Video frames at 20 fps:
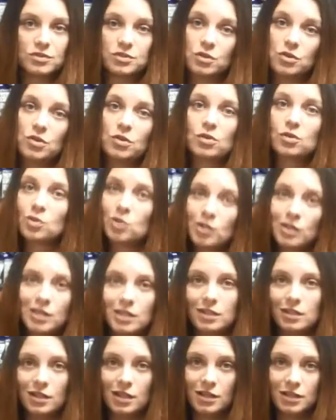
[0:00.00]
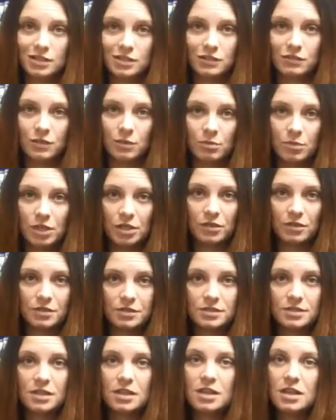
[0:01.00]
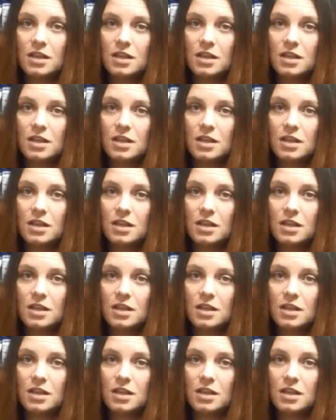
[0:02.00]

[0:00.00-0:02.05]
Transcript: So you're cooking a lot of different meals.